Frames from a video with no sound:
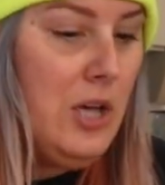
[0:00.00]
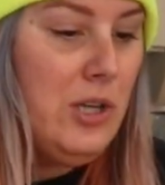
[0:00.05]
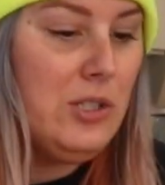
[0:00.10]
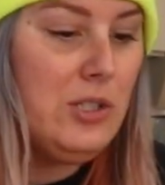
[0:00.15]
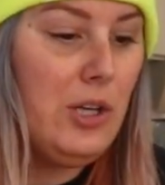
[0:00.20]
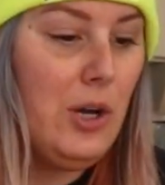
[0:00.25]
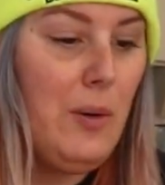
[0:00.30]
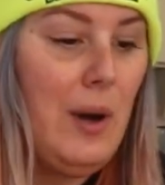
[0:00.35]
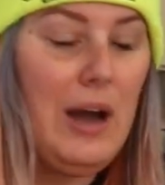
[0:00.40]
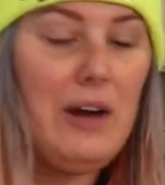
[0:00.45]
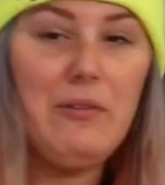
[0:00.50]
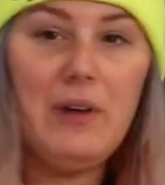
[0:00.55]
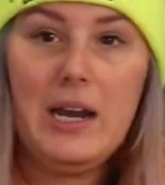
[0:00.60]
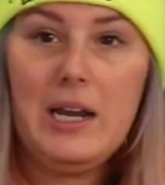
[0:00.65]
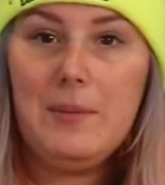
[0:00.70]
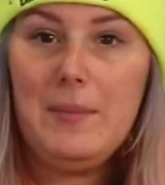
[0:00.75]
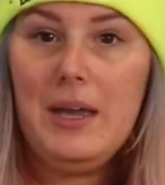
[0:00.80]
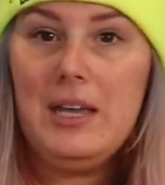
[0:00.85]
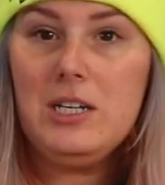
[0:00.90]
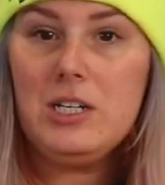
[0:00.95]
So I
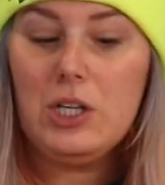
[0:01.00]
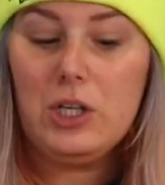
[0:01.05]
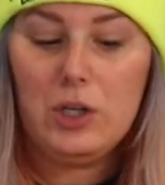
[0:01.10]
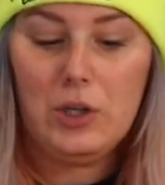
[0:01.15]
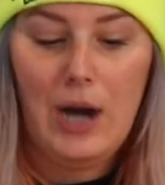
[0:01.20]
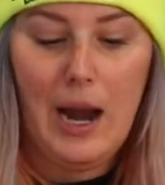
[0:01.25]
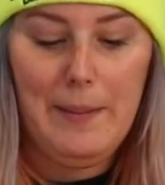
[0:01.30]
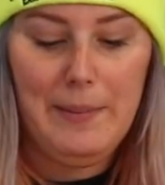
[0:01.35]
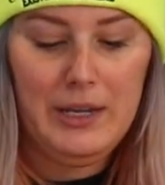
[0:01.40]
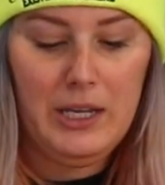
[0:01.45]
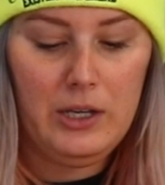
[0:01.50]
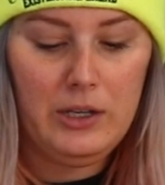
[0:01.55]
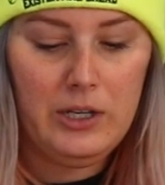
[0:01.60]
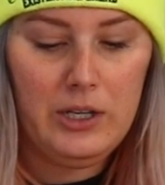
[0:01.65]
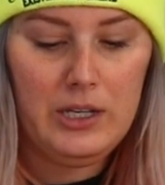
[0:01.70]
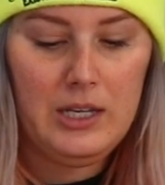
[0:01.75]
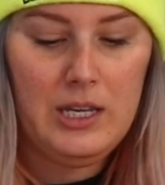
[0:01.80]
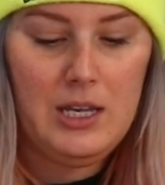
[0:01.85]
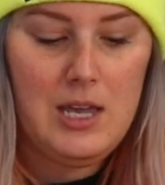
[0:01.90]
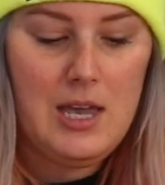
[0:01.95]
recommend grabbing a
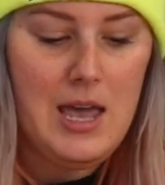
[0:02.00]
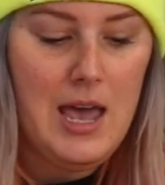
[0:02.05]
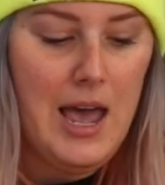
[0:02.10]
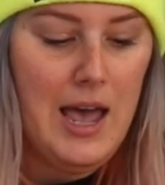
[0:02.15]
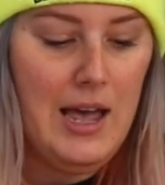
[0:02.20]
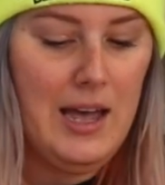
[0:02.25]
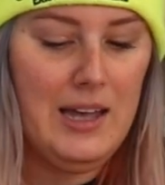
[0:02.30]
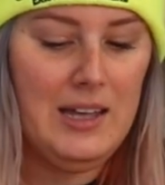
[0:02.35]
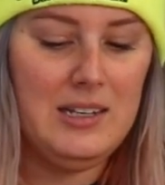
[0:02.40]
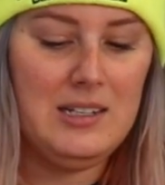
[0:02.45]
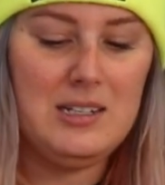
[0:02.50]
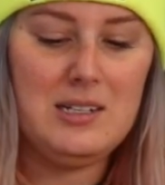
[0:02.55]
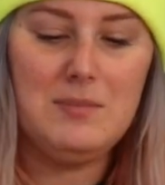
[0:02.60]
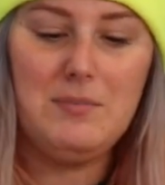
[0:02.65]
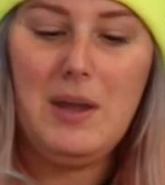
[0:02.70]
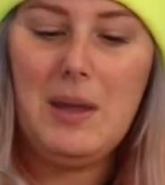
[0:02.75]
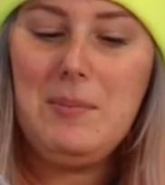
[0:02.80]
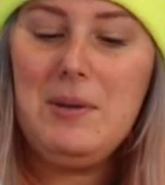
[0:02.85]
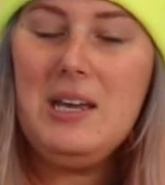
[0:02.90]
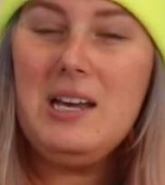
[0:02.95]
cookie and
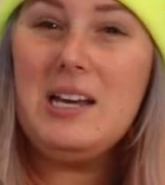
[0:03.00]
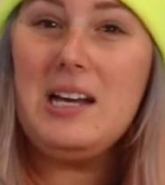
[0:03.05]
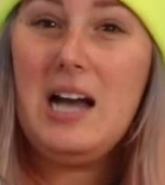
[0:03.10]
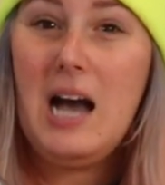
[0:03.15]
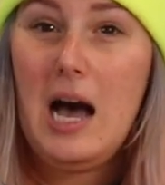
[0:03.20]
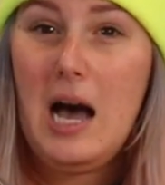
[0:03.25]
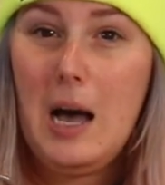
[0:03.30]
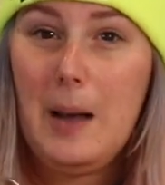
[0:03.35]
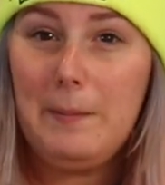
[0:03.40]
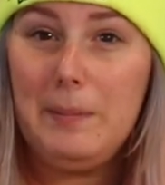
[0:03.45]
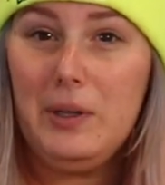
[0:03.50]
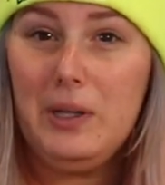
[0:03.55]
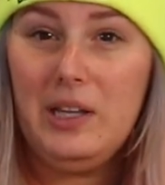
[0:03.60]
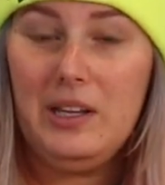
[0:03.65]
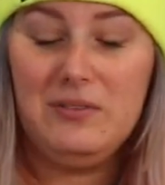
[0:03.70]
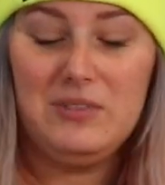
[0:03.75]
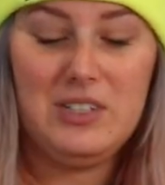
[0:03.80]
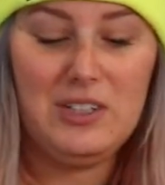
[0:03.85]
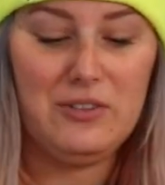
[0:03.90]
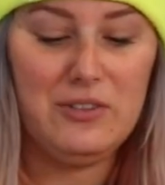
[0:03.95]
maybe a couple
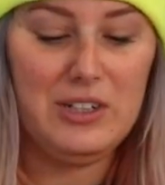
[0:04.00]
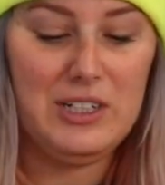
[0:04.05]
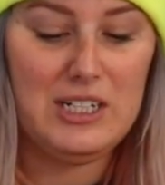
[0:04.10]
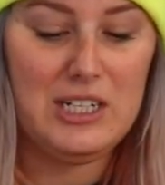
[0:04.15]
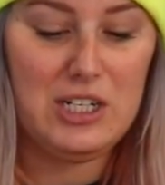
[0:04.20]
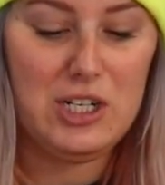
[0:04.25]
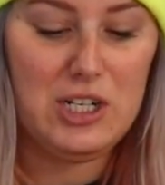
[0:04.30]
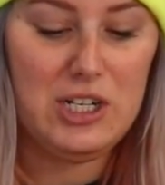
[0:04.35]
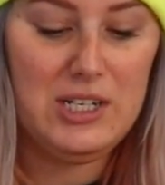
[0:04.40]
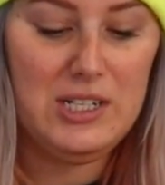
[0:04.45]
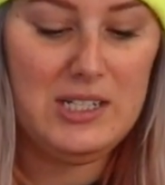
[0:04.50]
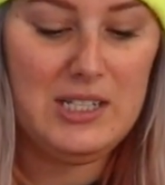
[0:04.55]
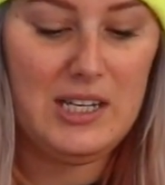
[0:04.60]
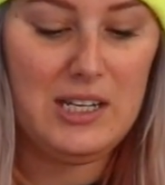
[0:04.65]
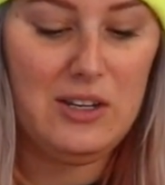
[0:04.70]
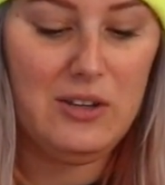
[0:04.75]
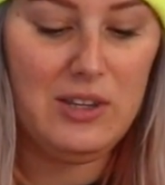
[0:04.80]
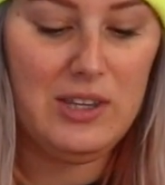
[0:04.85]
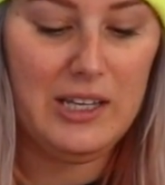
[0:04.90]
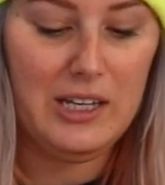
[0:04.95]
of different dishes
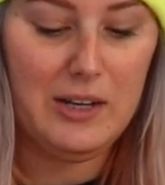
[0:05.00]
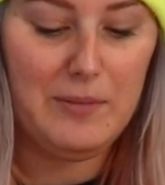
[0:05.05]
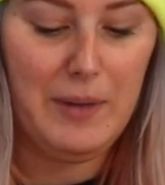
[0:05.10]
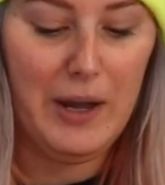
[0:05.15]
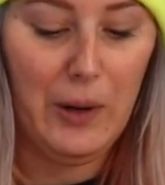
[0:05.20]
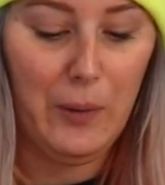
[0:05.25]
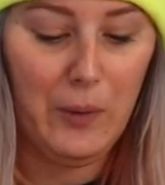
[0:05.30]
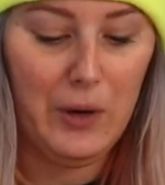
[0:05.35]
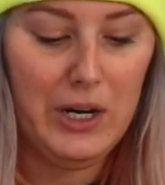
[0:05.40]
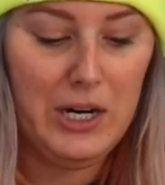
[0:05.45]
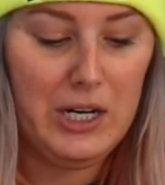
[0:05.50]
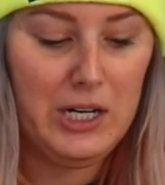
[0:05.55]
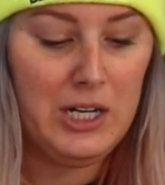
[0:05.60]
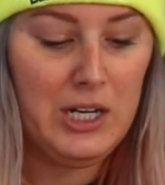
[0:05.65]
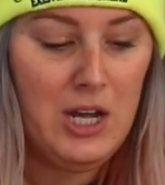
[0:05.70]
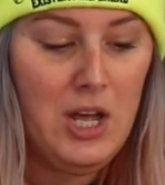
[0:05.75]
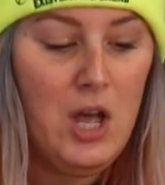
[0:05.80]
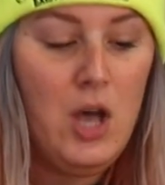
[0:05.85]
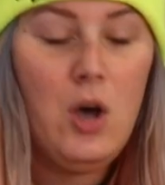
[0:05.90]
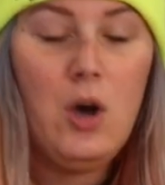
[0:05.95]
that you think might
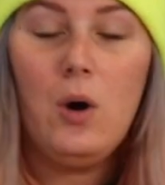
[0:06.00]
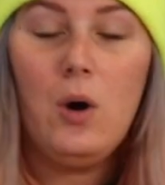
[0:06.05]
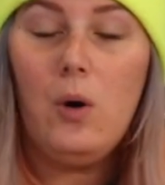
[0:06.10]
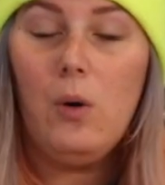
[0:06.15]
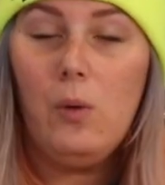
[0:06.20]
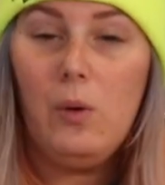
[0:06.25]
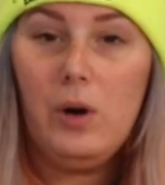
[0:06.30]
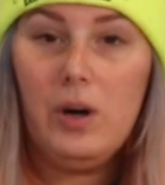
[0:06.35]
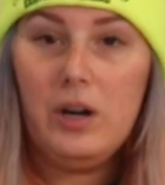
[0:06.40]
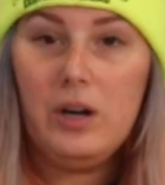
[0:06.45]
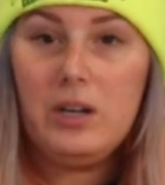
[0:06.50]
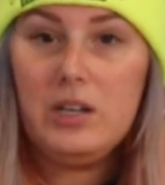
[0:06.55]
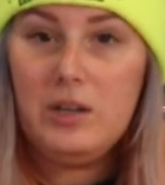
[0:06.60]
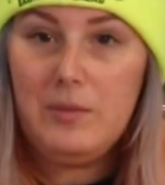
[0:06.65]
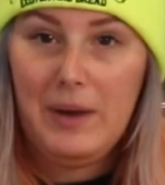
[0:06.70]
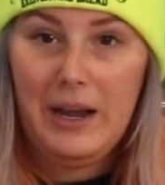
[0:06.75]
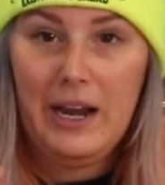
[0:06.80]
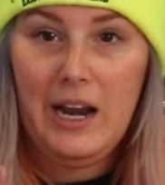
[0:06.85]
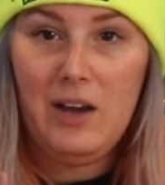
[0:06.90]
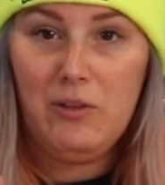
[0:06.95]
work, or
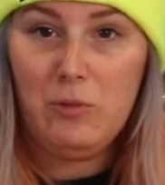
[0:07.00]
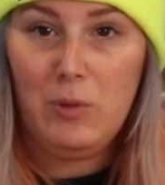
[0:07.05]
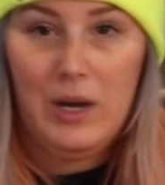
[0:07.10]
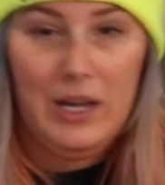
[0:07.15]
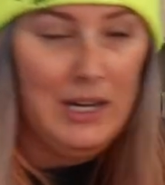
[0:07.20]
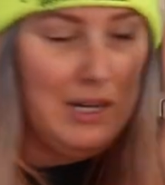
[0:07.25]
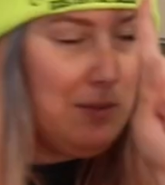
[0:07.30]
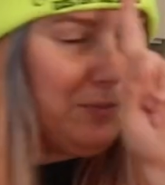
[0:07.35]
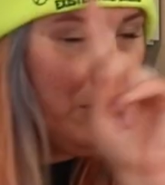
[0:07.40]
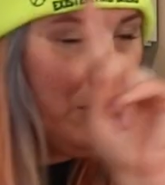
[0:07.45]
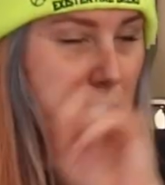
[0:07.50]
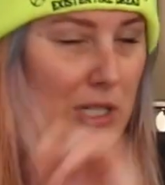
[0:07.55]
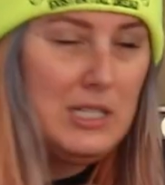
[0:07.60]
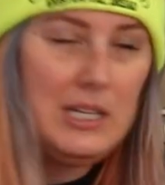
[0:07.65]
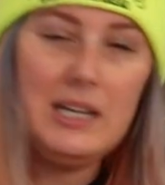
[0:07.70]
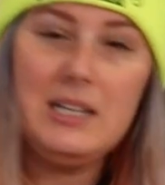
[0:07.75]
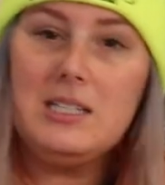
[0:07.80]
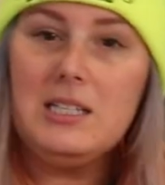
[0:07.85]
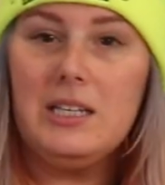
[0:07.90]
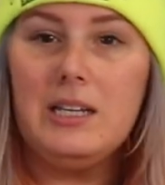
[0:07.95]
you might have one
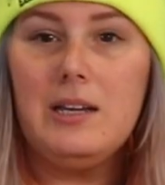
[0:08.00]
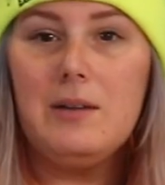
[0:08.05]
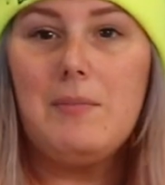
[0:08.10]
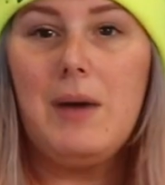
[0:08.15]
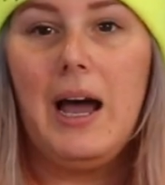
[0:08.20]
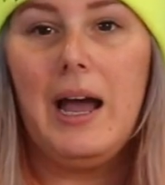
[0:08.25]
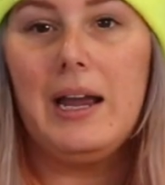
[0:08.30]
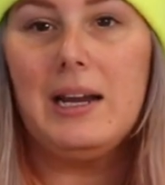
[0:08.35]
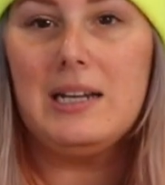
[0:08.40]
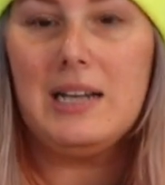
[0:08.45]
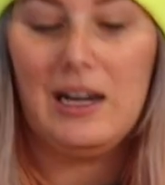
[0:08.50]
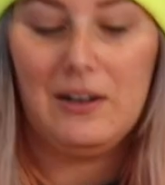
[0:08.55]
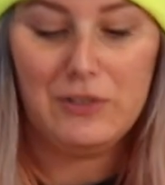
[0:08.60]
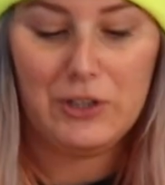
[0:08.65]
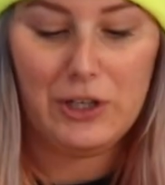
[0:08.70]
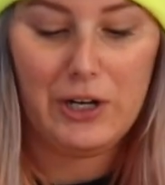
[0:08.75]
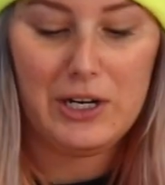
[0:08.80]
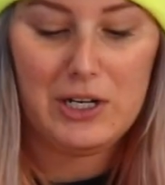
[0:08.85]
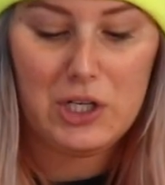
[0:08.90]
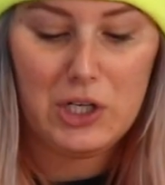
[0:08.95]
precisely in mind
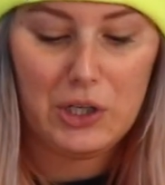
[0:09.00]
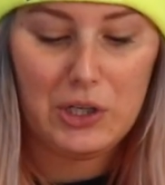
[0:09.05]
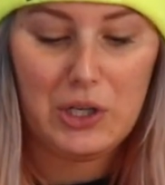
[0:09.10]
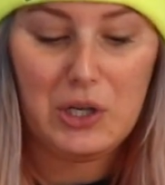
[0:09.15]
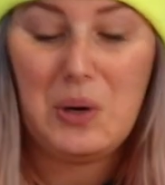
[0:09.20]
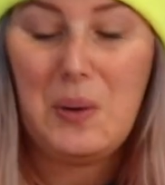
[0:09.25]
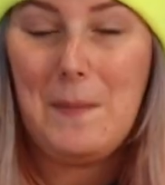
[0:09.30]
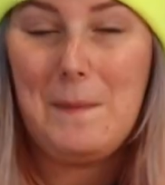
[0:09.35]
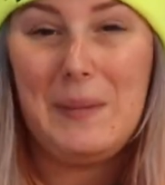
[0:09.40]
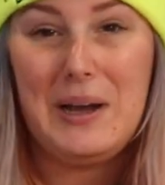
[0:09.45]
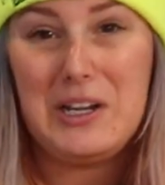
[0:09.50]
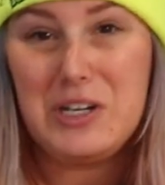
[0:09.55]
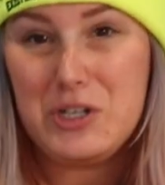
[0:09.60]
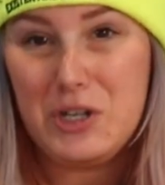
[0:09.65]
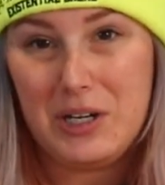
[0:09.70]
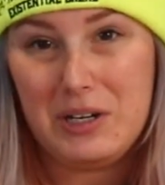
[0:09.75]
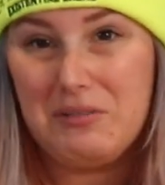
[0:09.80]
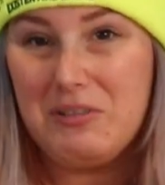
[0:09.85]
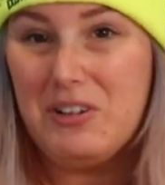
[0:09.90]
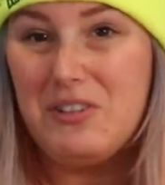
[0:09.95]
after I show you my
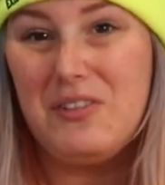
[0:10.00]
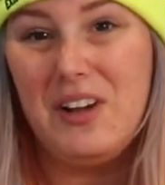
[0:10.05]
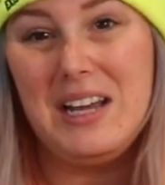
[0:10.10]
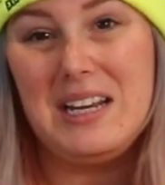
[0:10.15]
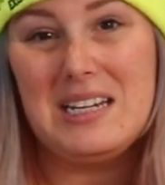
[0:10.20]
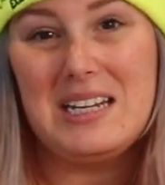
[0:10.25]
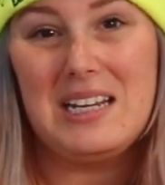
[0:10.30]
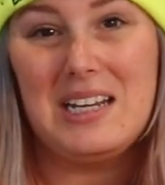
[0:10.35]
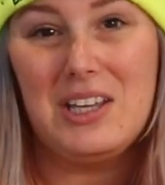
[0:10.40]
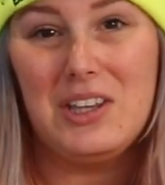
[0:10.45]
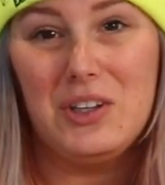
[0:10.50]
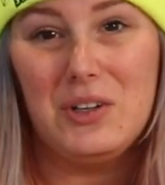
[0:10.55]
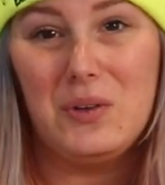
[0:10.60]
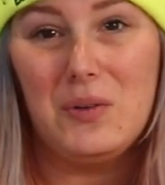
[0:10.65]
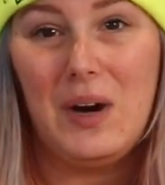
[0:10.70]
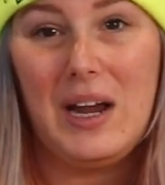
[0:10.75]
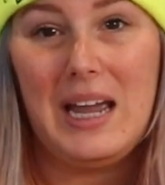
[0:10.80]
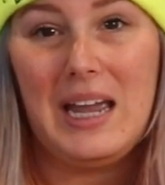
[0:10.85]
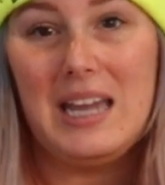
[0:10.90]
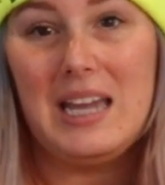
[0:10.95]
trick for finding the
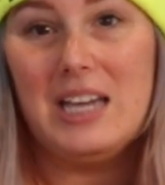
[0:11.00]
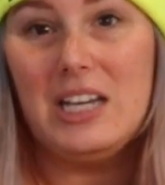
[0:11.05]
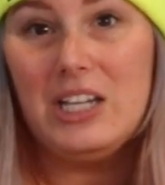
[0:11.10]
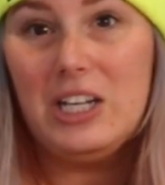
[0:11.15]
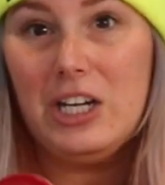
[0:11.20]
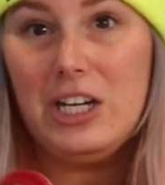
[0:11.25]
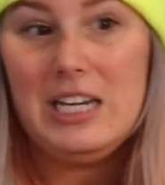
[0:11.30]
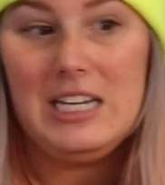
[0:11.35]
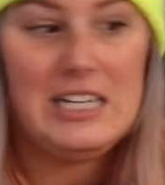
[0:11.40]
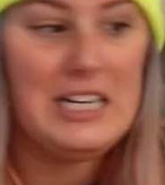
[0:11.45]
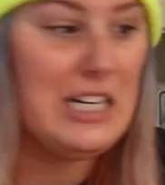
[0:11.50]
right cookie